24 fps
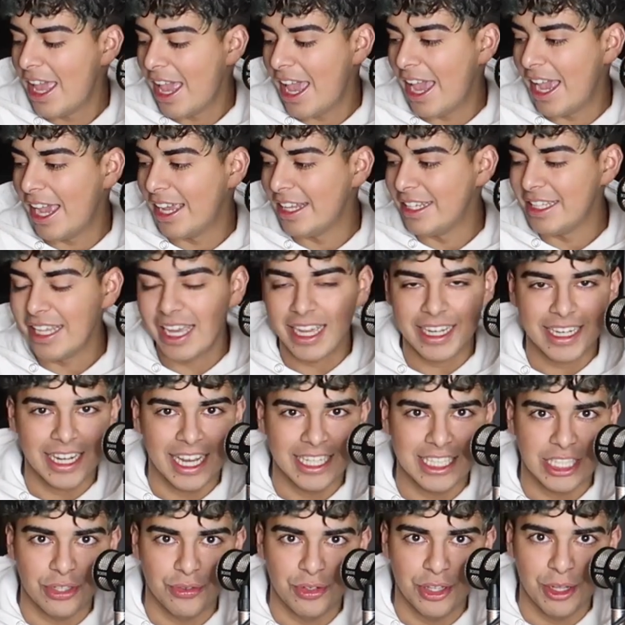and yeah,
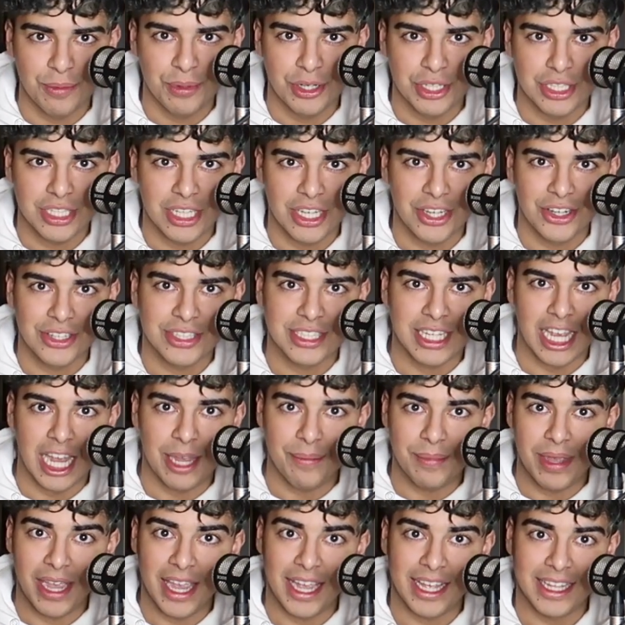guys, I really appreciate your time.
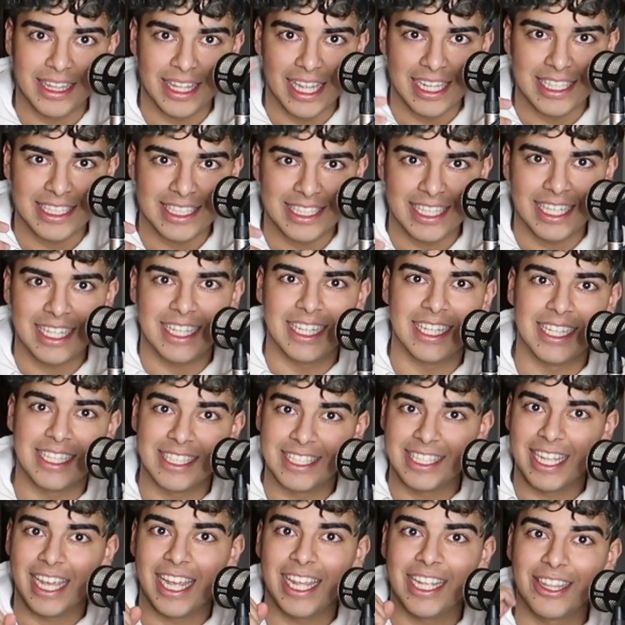And let's get it.
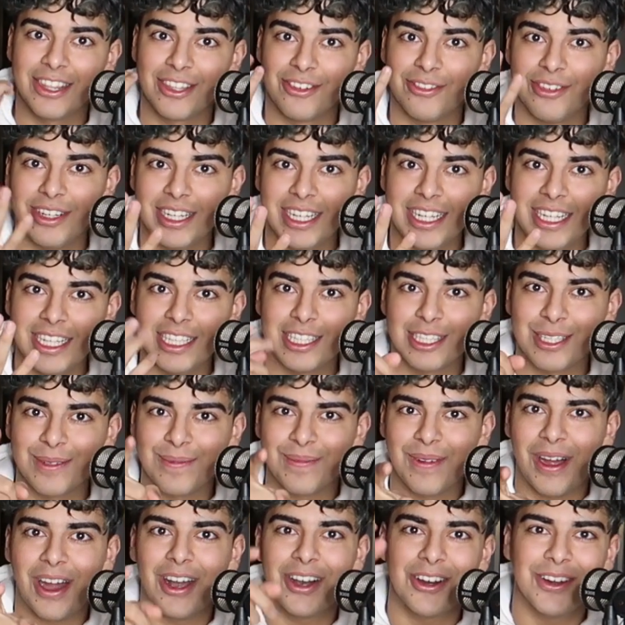Day three
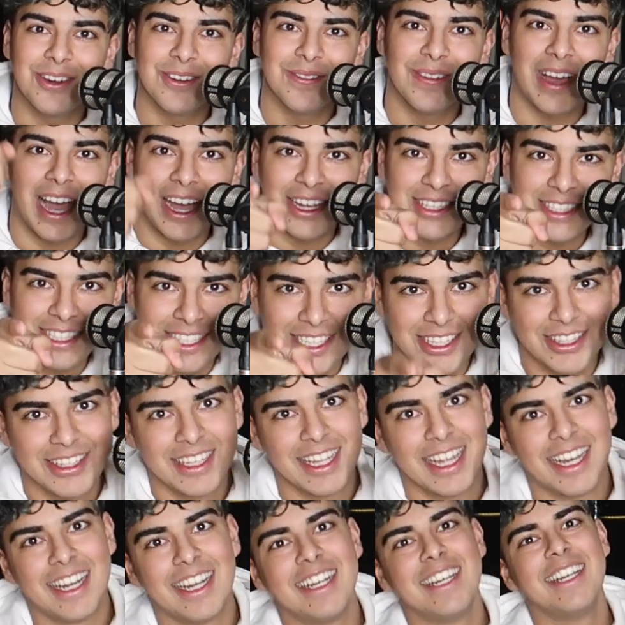tomorrow. I'll see you
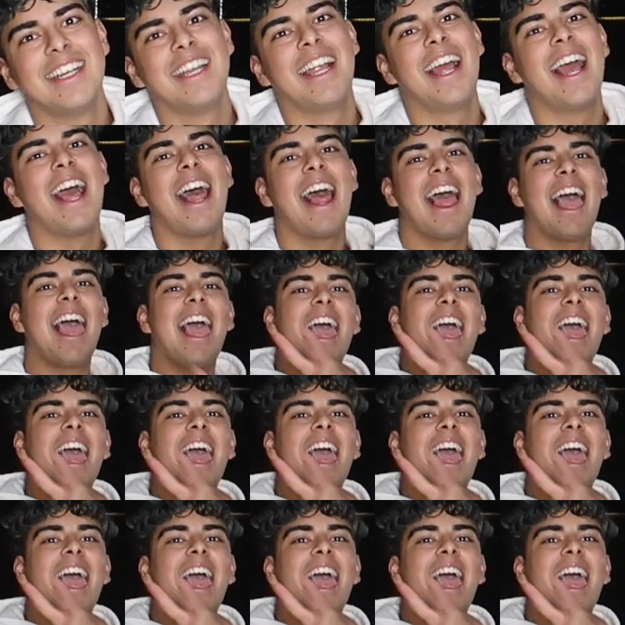there. I got